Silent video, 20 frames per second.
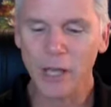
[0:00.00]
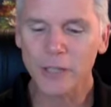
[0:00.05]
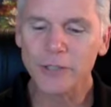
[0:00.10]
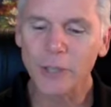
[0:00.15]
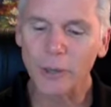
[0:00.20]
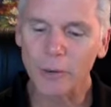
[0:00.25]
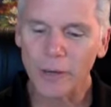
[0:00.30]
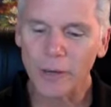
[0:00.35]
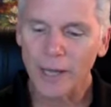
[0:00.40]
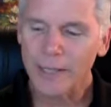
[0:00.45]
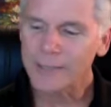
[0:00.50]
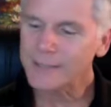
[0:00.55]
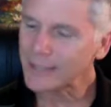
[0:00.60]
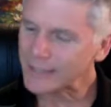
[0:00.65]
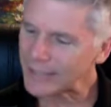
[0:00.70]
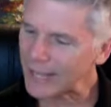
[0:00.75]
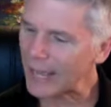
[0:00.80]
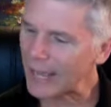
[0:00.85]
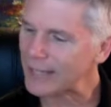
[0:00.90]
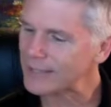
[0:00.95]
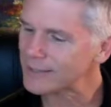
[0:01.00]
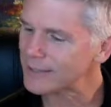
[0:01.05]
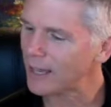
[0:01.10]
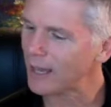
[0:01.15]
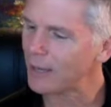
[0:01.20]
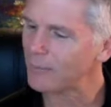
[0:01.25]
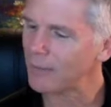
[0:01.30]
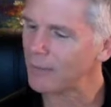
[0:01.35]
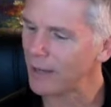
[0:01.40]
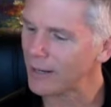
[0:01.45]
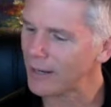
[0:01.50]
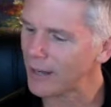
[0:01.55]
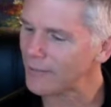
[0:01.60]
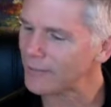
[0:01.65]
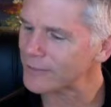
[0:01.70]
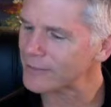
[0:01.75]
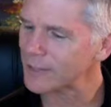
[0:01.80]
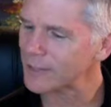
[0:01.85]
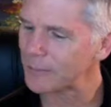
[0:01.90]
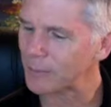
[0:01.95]
So today,
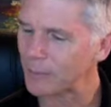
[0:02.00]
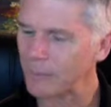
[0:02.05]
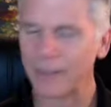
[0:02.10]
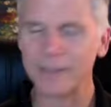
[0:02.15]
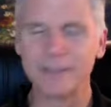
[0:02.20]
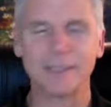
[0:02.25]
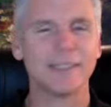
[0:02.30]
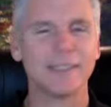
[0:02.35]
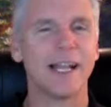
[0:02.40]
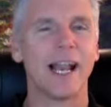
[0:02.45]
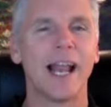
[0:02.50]
another simple message.